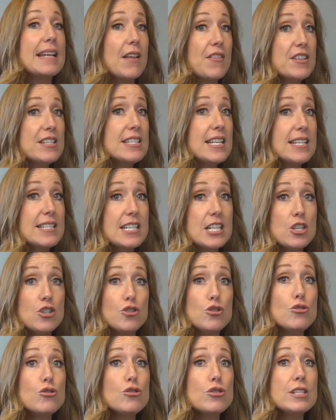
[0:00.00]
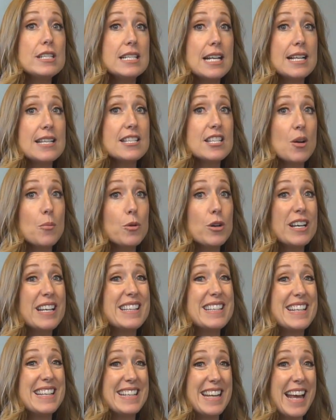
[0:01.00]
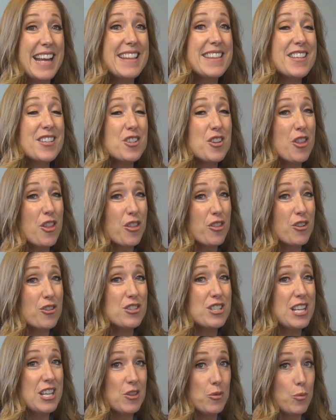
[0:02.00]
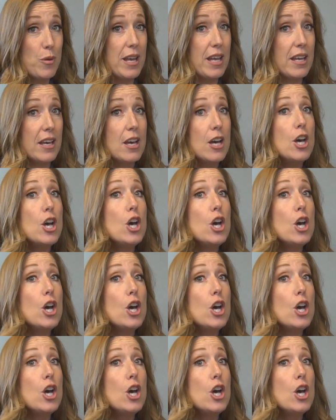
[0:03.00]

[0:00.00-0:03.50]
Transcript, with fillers: Now this testing is usually done somewhere in the 9th to the 13th week